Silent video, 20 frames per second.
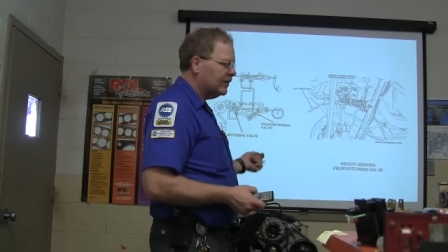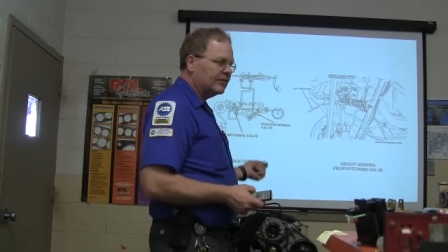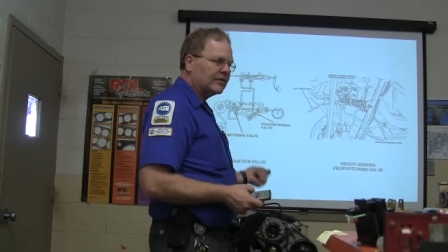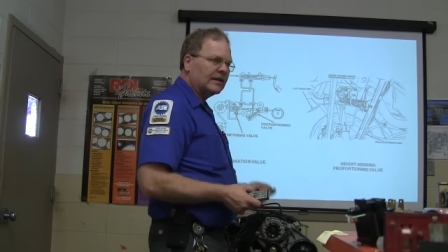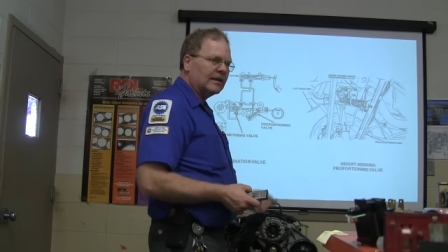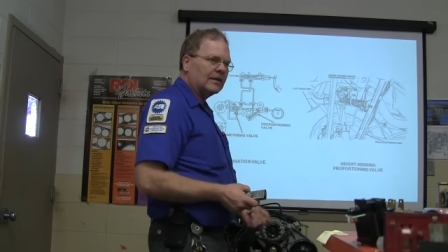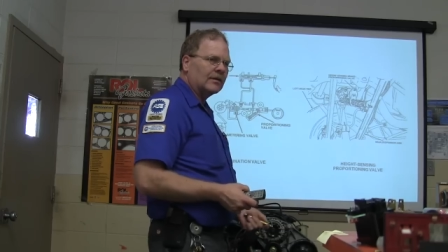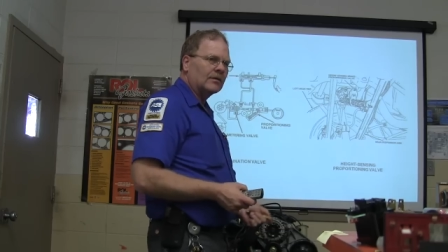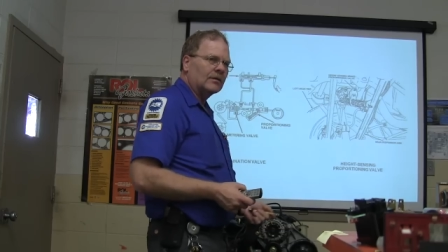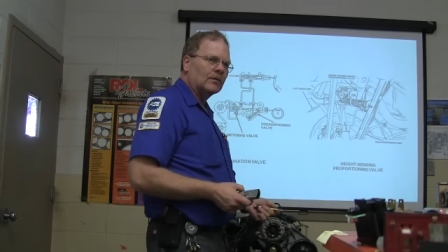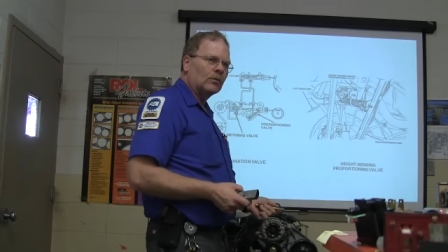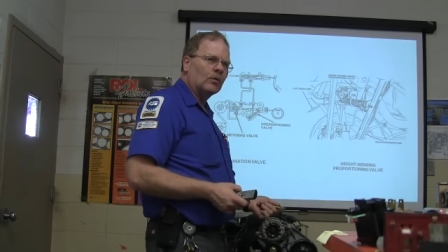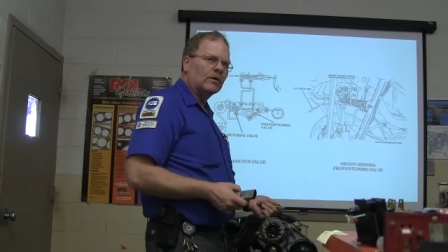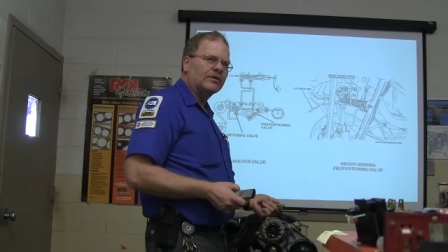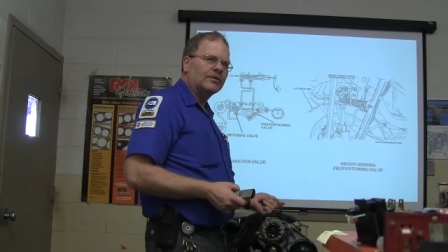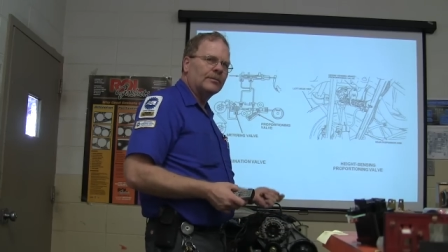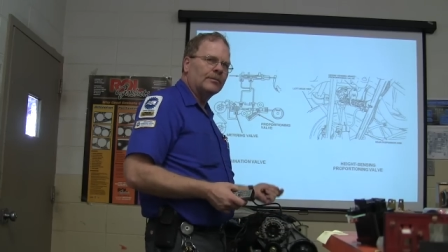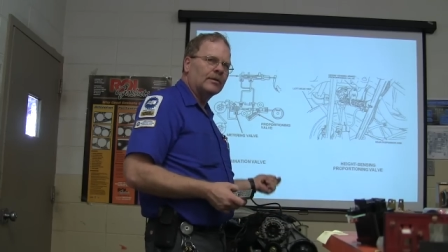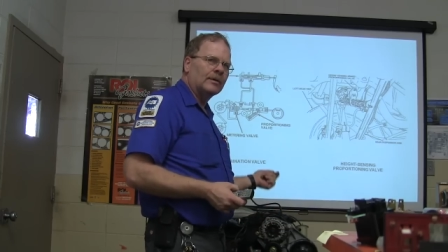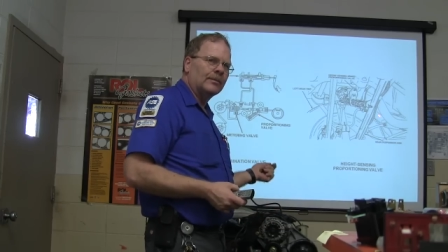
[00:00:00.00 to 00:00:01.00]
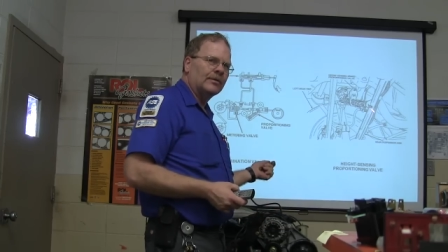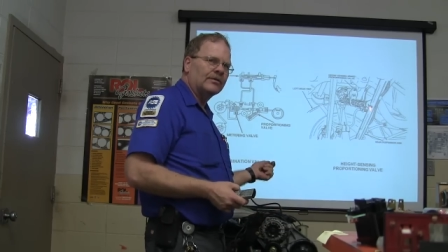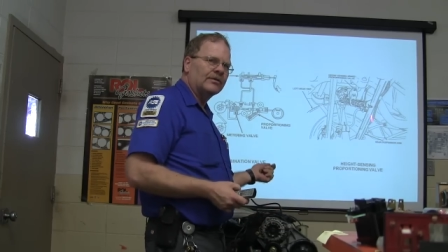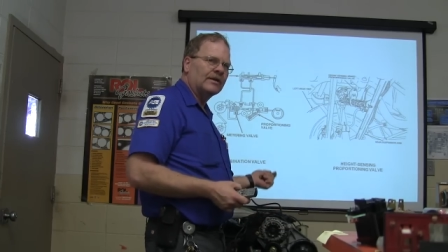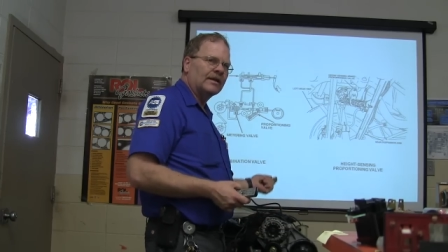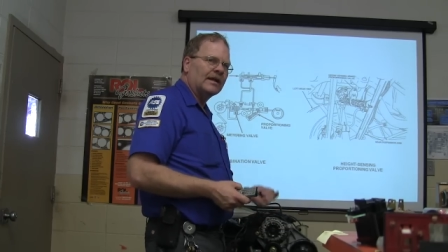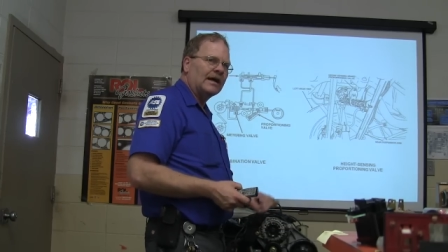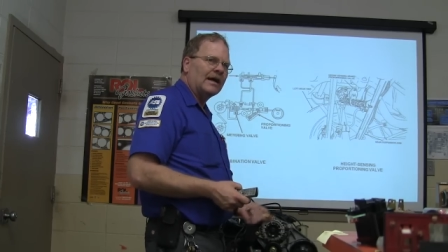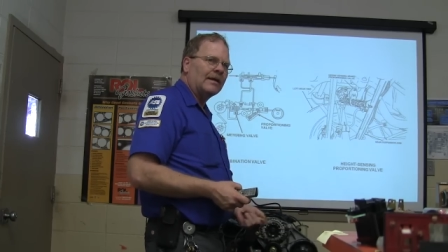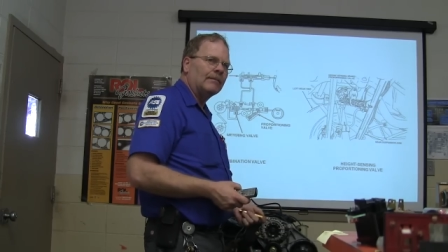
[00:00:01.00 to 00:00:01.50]
do you see? What's the purpose
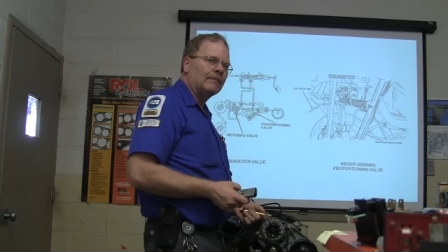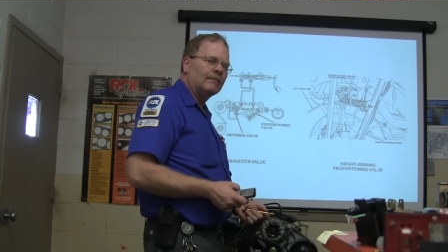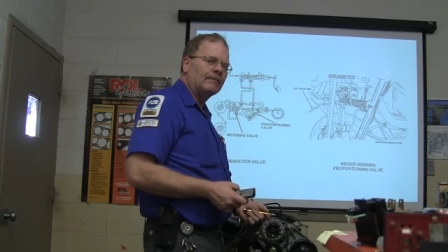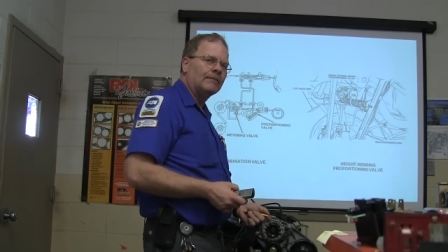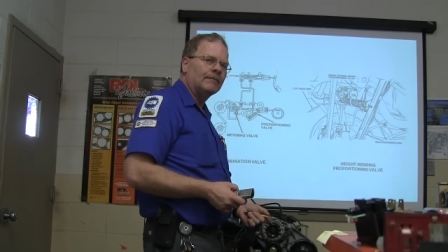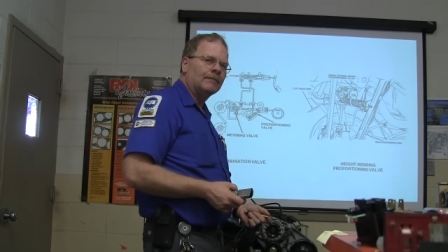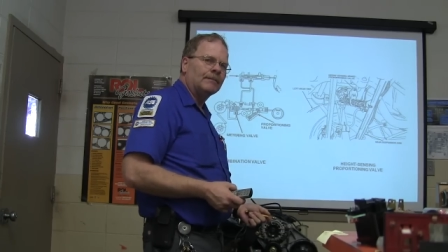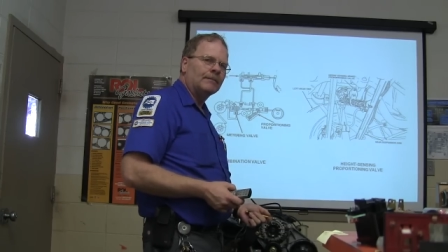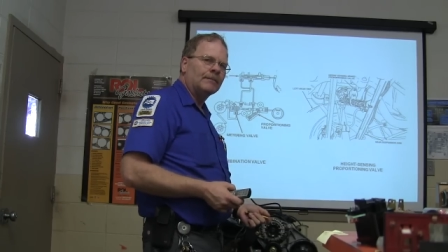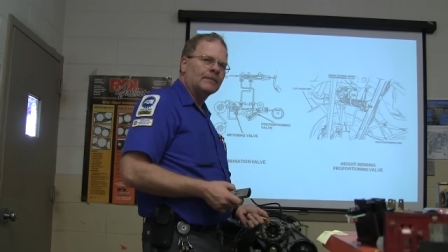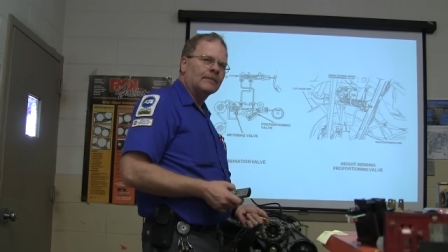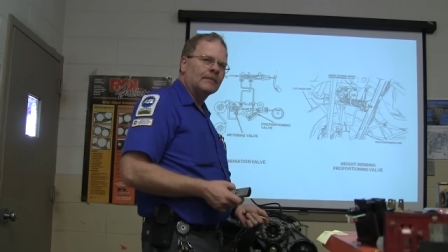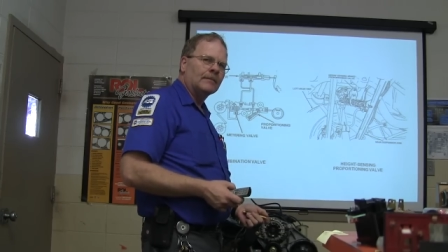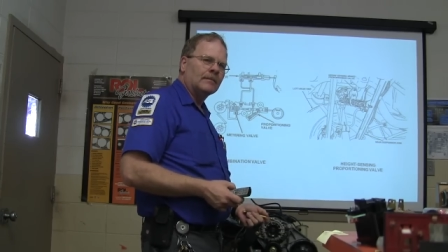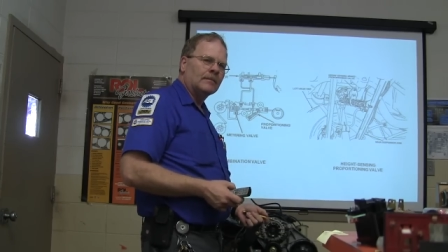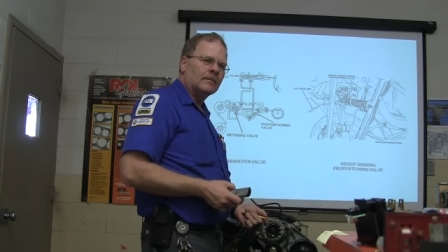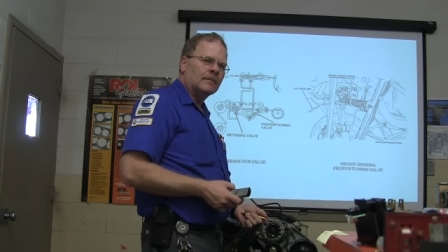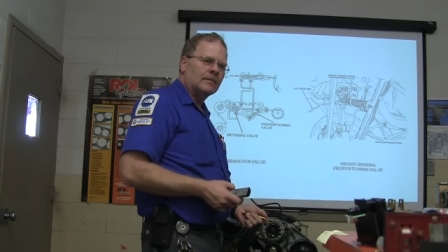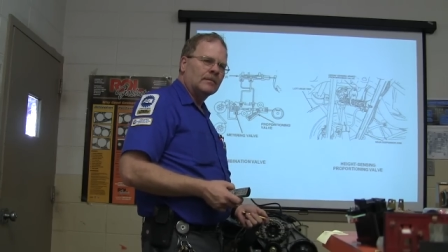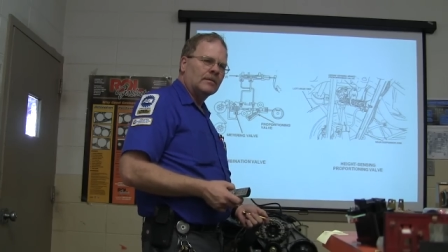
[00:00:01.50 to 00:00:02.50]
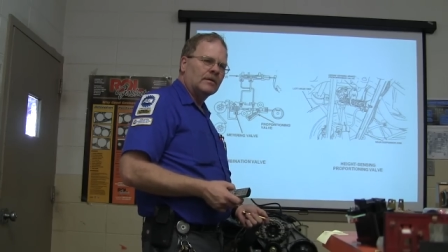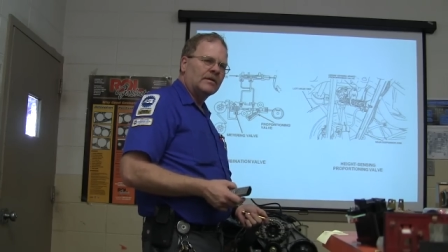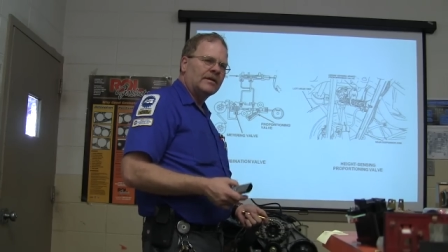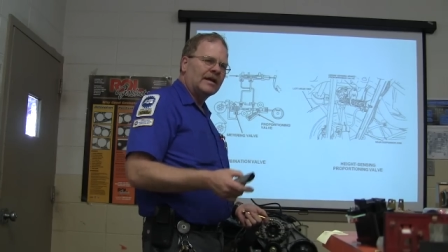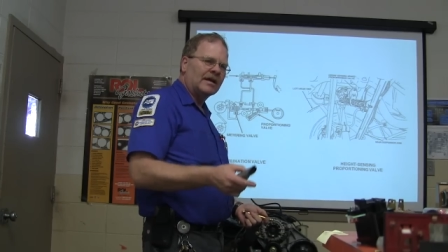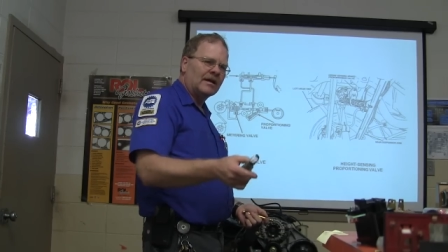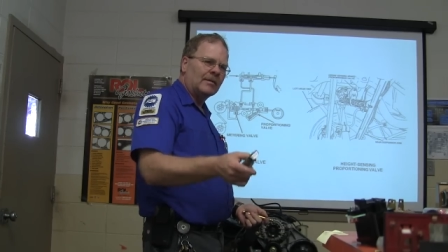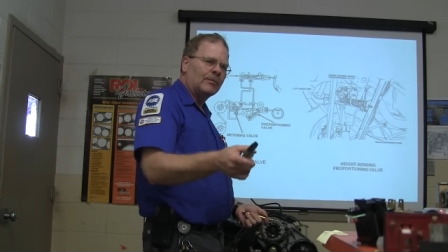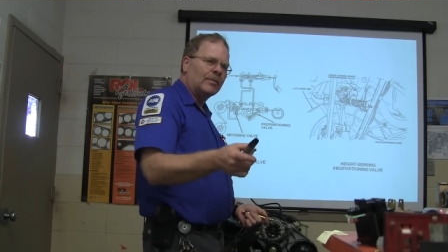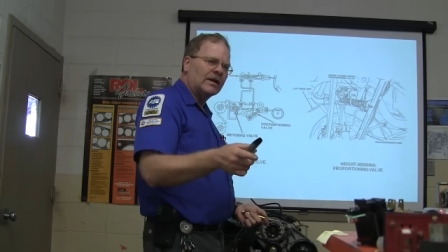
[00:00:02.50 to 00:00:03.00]
of that?
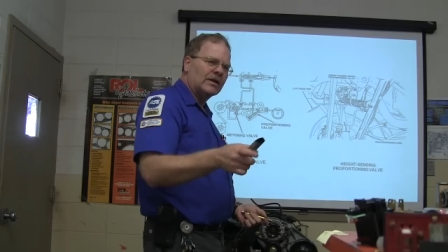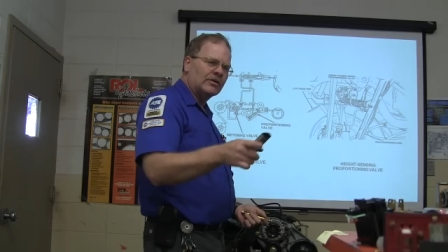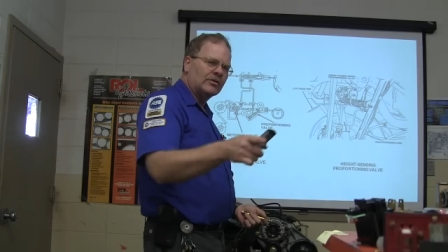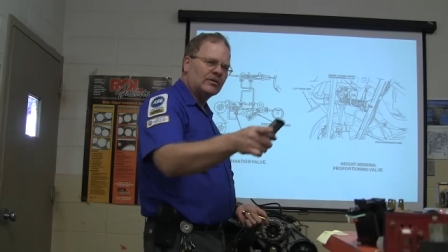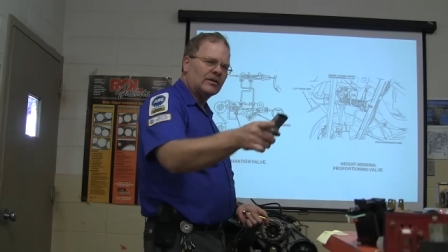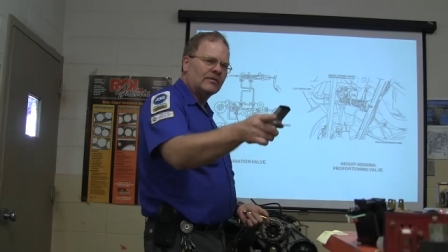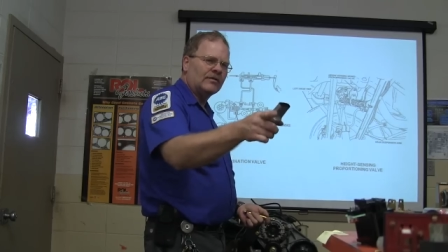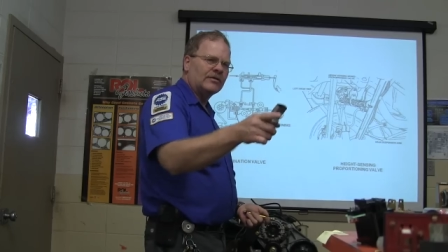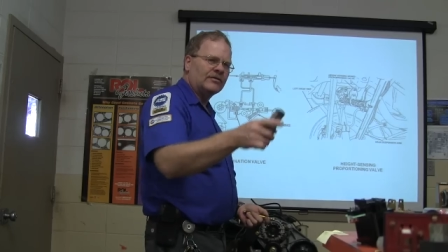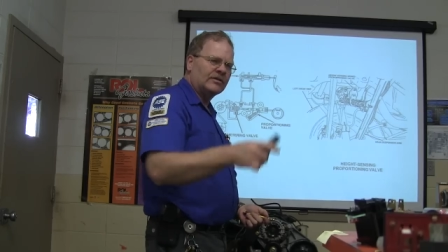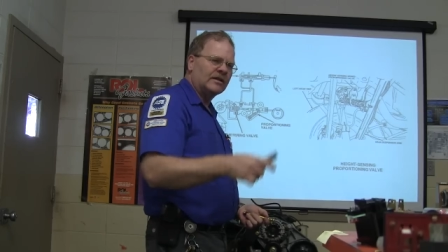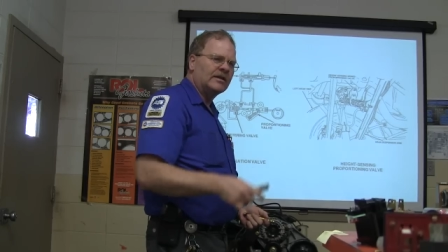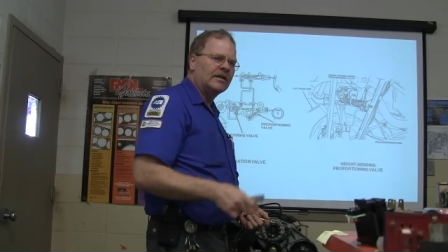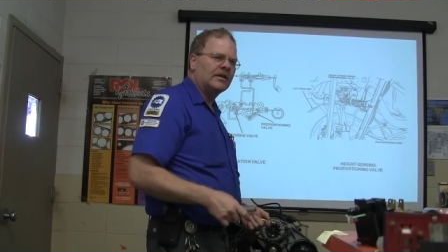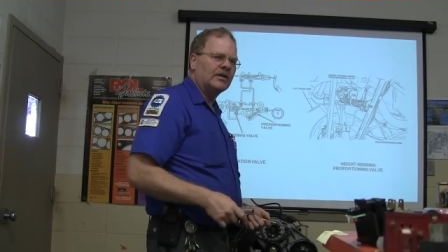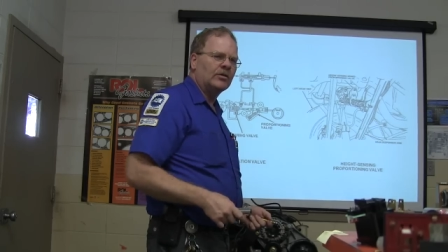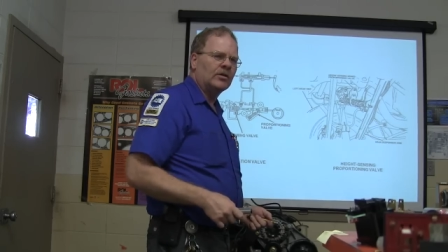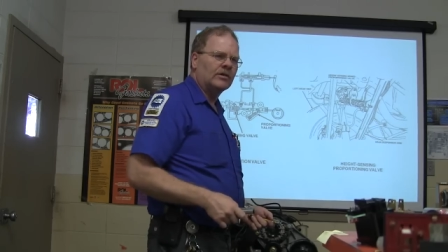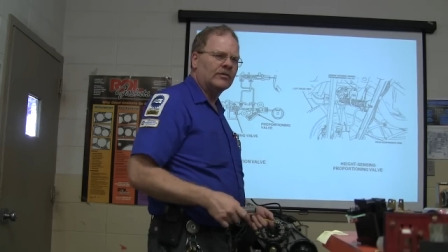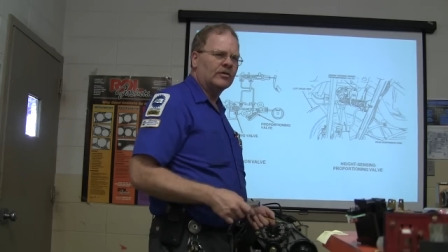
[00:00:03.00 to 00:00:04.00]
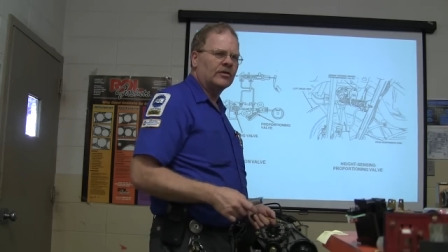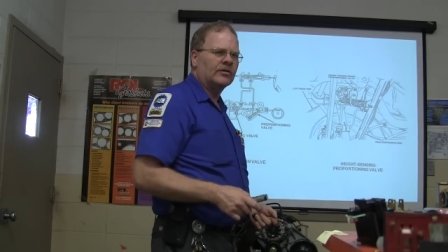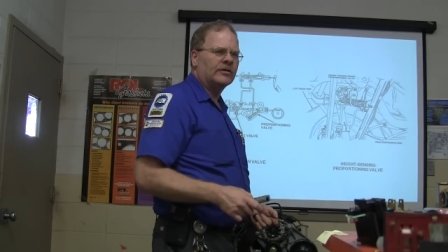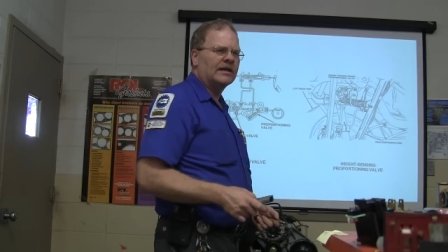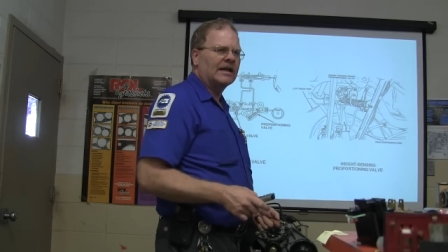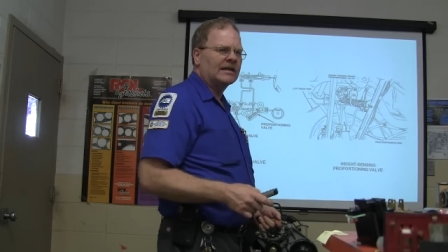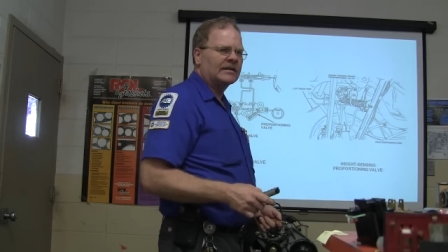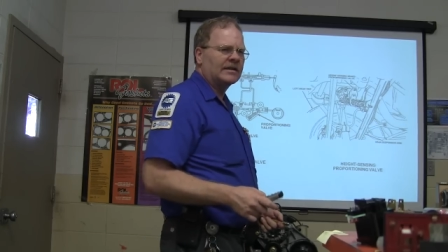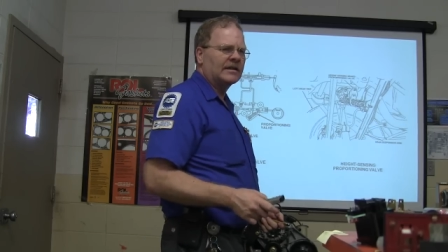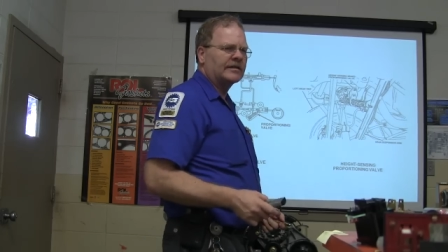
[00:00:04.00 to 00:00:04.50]
Take a picture of it and send it to whoever you're
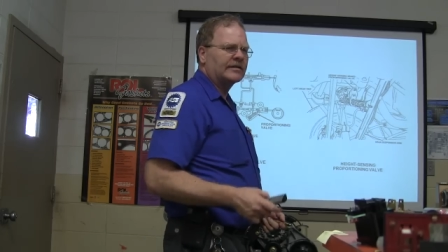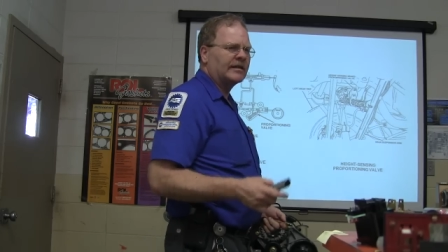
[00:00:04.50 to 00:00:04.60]
texting.